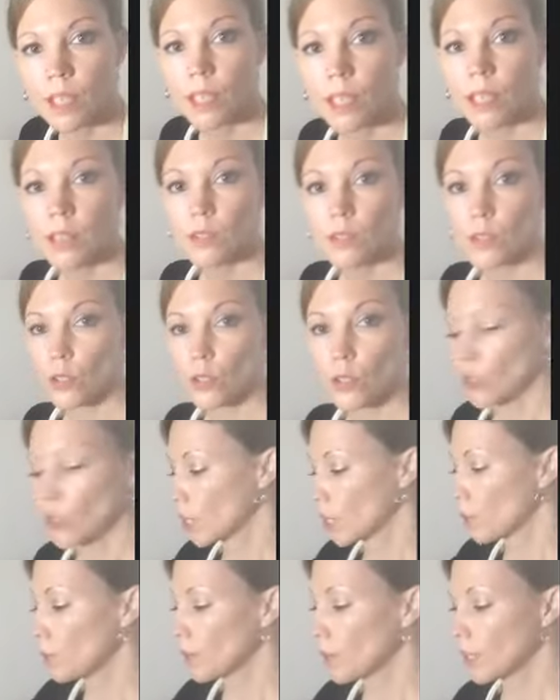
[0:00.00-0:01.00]
So you're
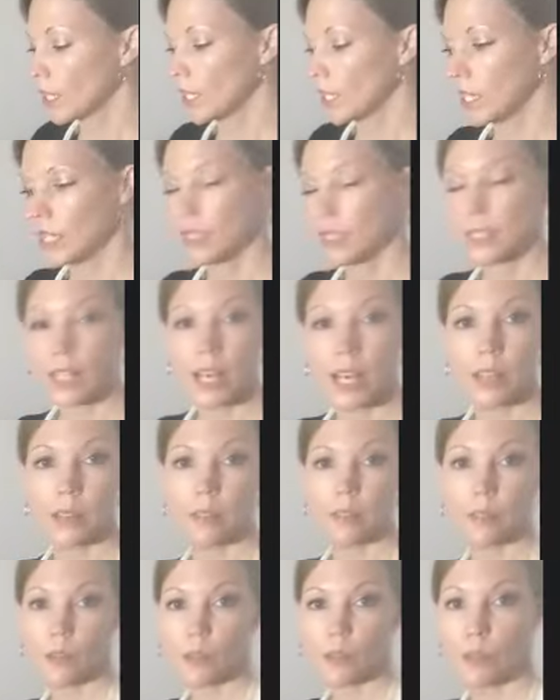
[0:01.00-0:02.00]
gonna put it inside
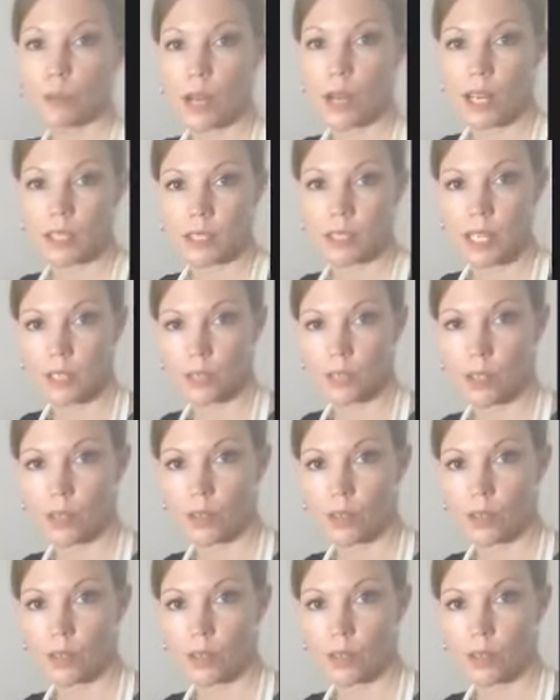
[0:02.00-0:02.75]
the food processor.